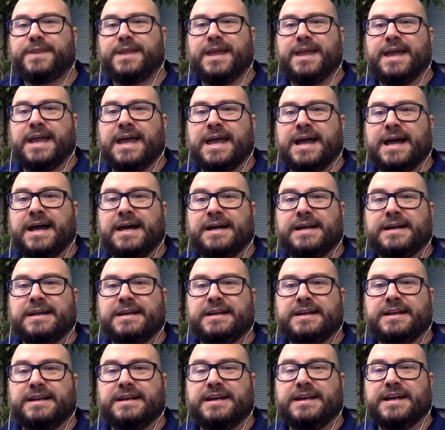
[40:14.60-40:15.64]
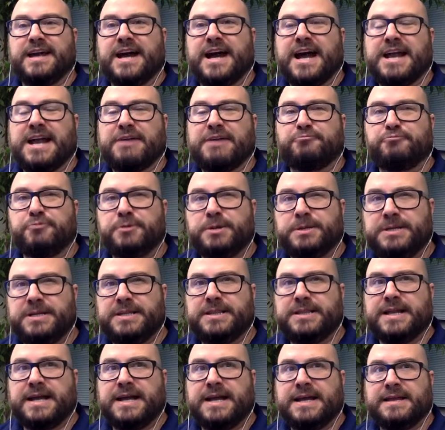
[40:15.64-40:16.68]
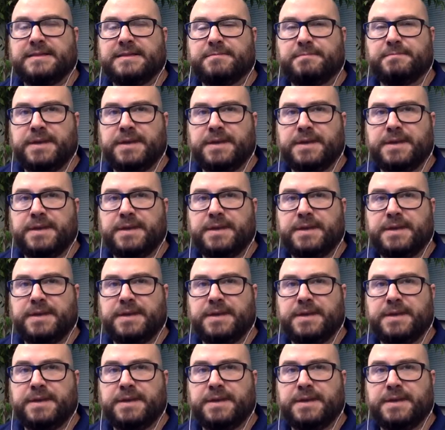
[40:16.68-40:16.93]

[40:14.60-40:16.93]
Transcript: And I really like that